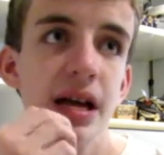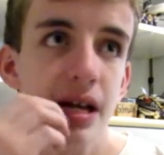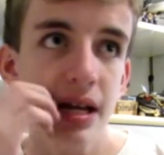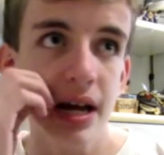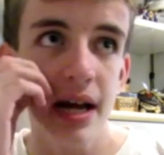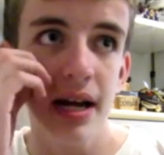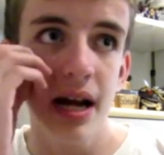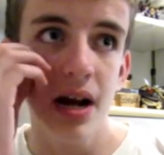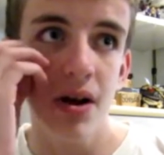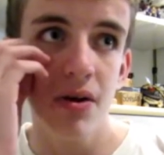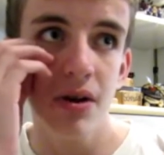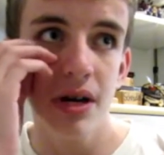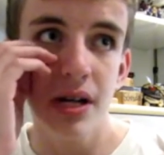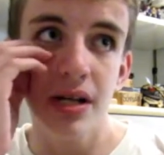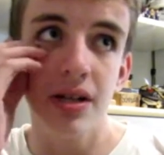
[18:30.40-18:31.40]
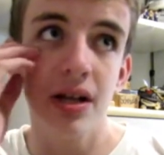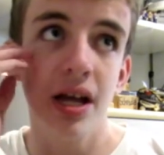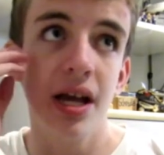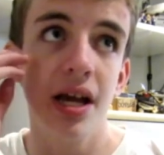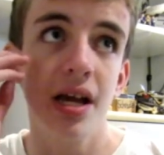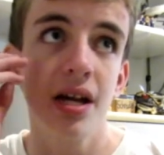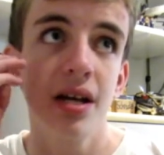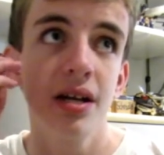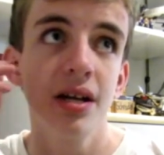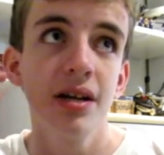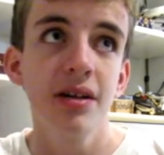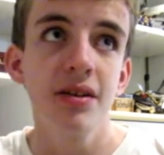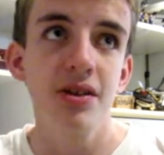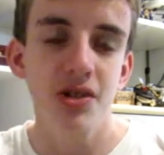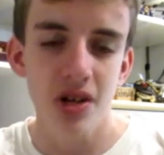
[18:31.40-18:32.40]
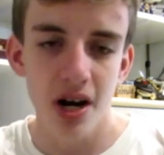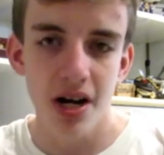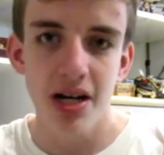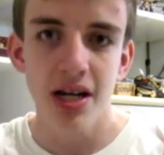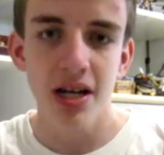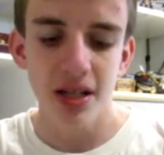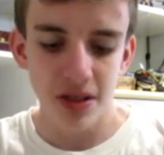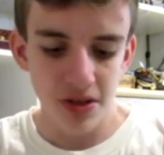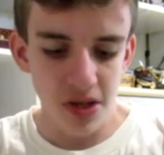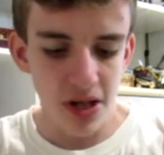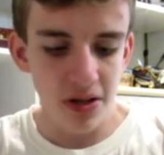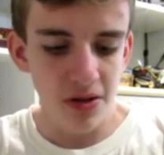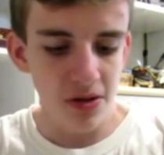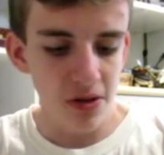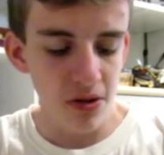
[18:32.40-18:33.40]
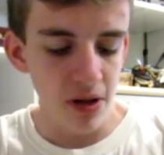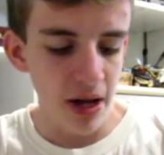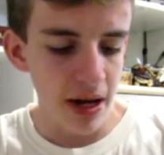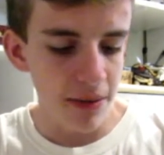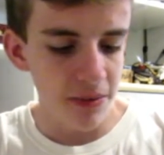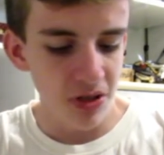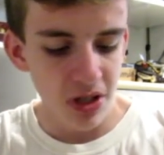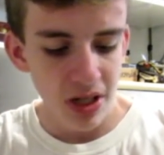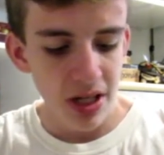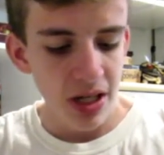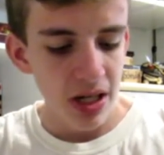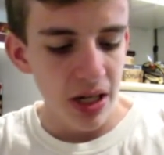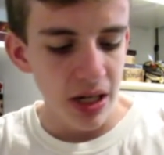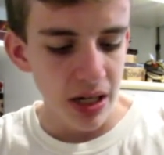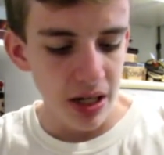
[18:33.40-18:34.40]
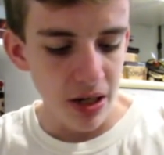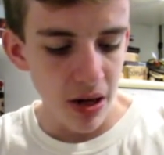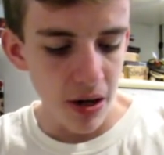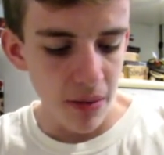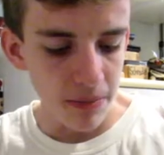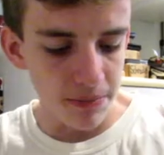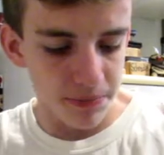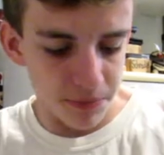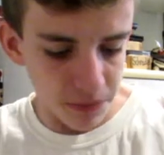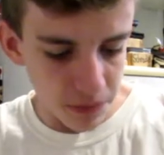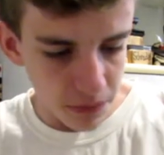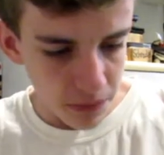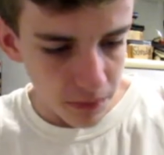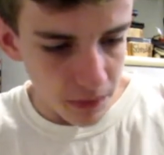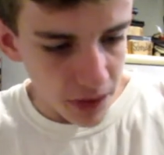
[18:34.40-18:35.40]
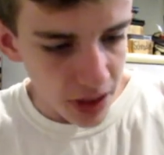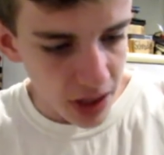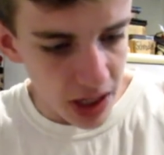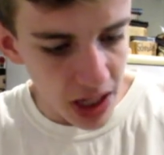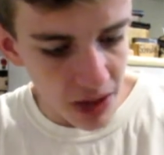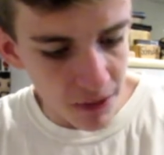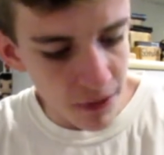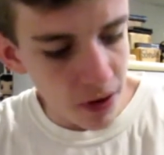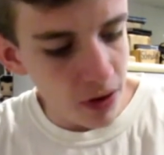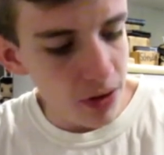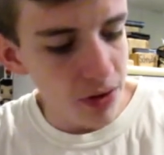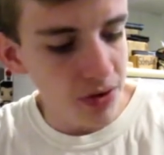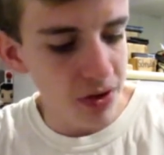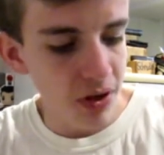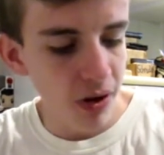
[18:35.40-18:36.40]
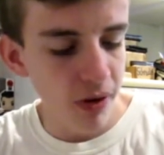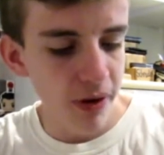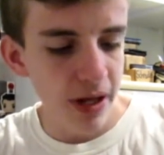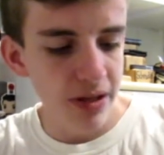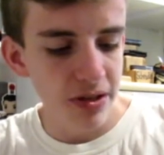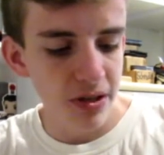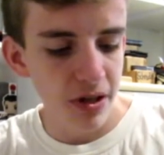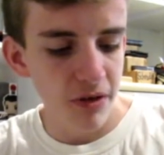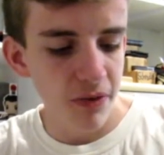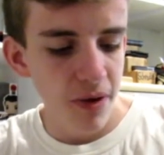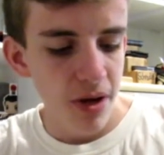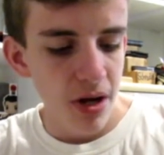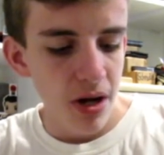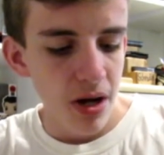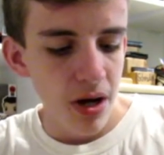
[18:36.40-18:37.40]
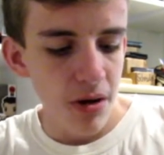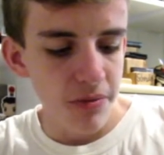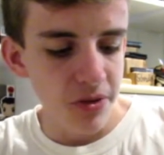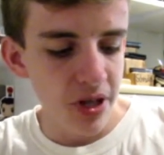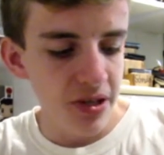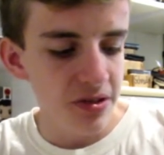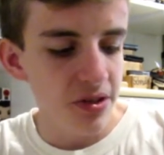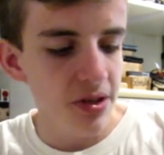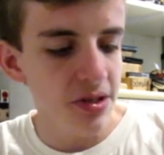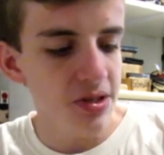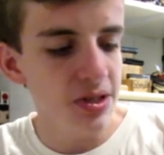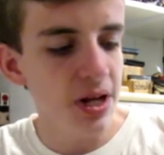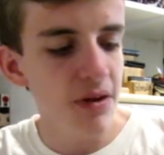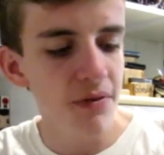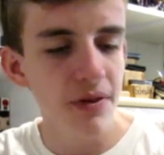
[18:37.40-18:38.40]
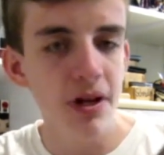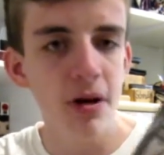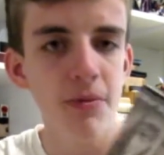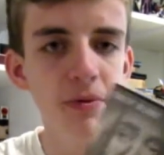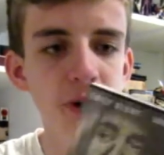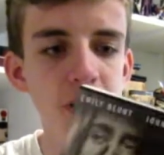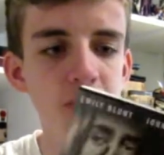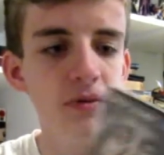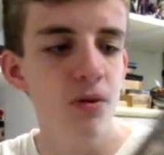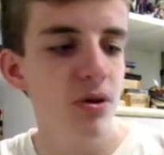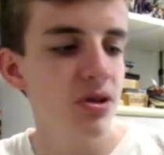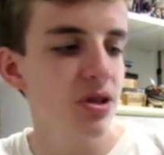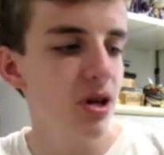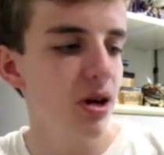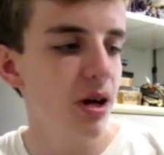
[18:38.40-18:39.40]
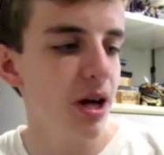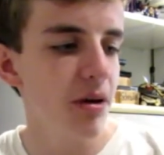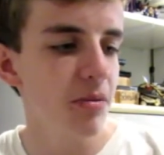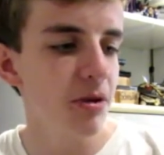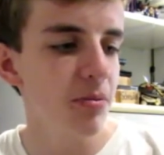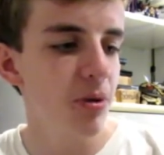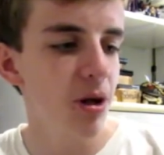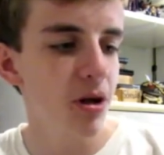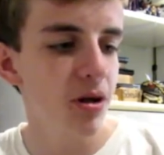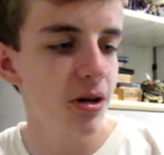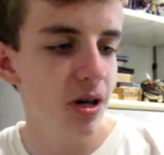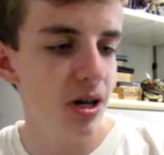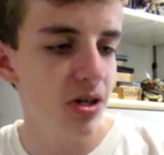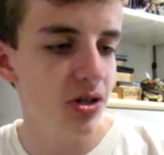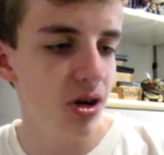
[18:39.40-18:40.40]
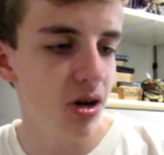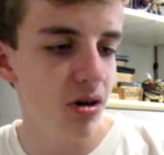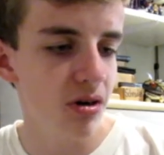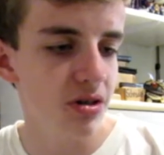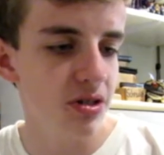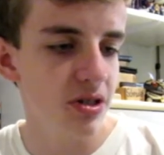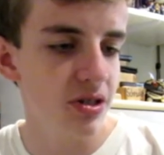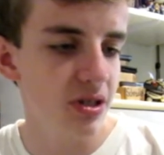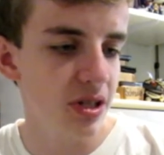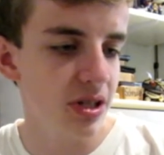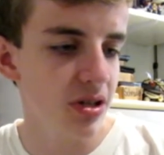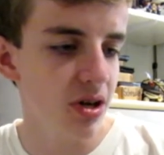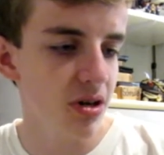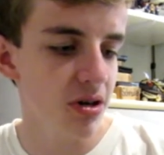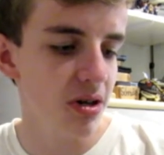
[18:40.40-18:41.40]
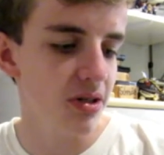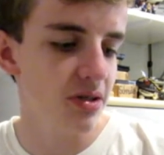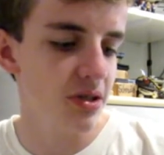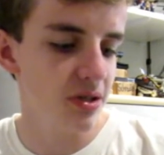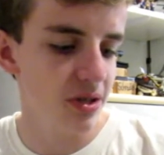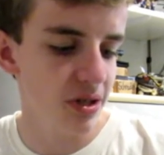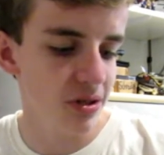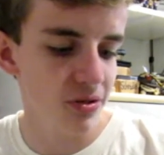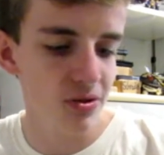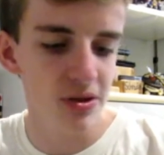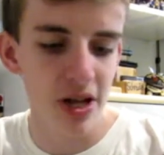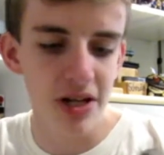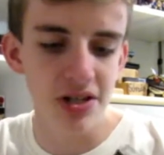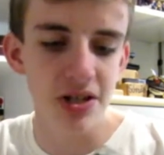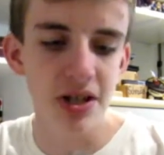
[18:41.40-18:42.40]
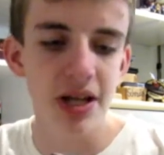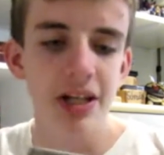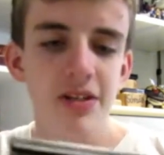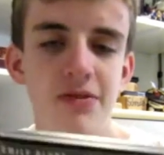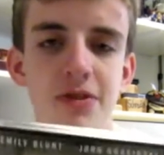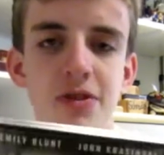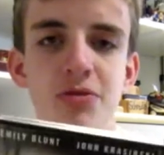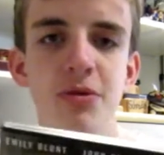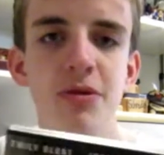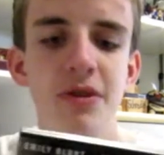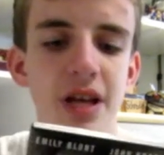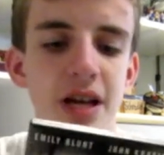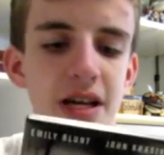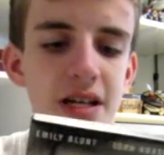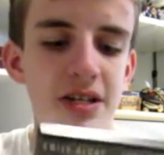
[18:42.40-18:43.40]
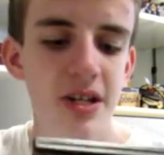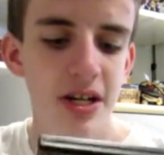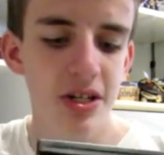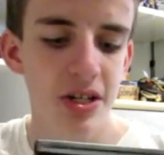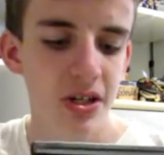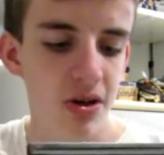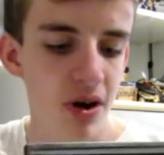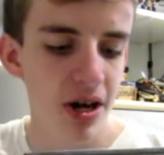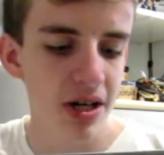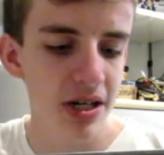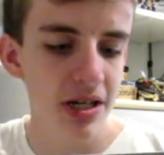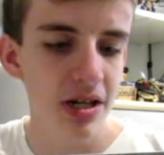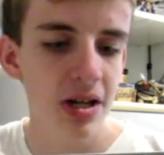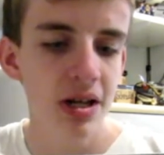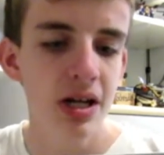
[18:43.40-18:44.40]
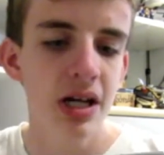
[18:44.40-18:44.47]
Get Out, and like The Shining and The Silence of the Lambs, and It Follows and all that stuff. So yeah, so this is definitely up there. Of course, Emily Blunt and John Krasinski. John Krasinski, this was actually like his first movie that he's actually directed.